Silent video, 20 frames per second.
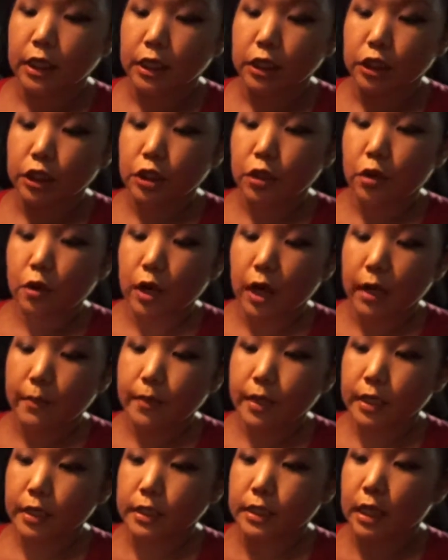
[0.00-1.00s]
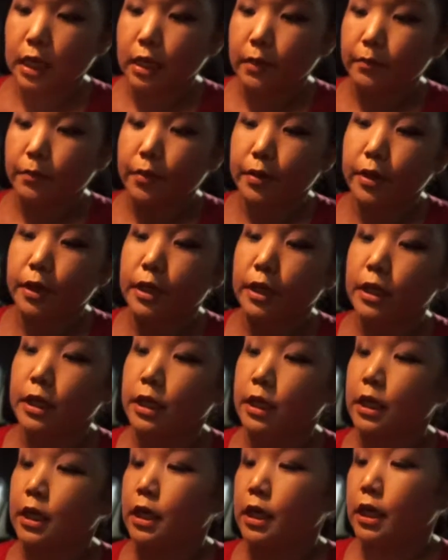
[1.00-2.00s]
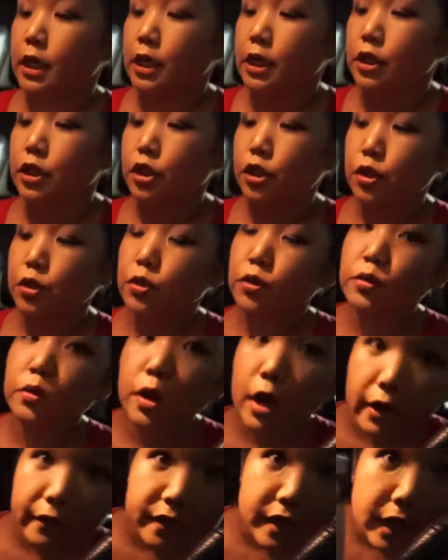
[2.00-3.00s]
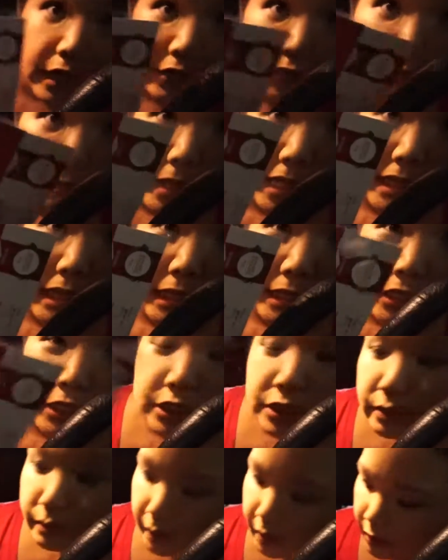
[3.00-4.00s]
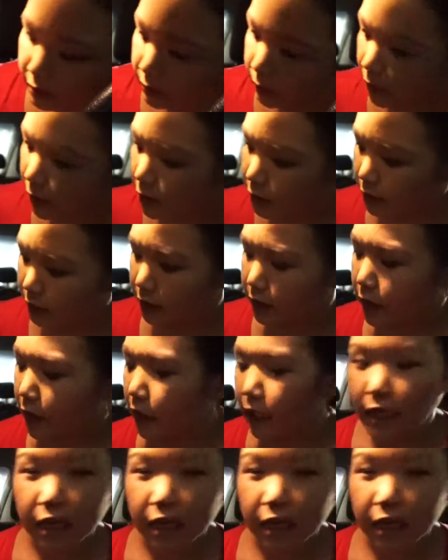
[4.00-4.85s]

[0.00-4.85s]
So I picked up two of the alphabet letters because we all need,